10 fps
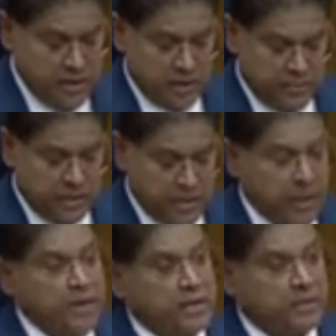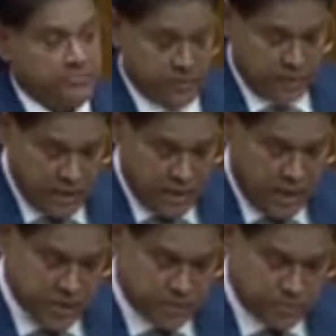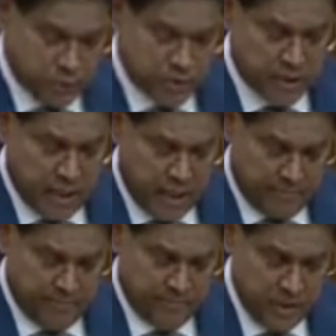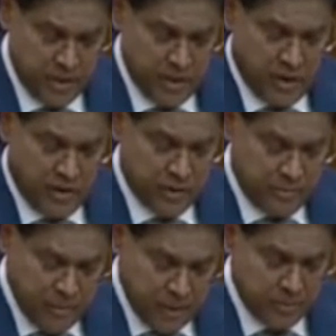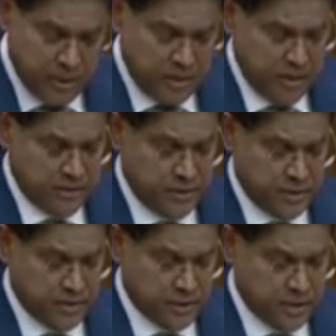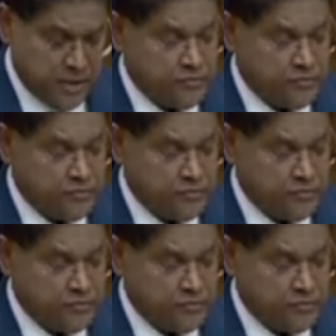The pandemic exposed the gap of the minimal digital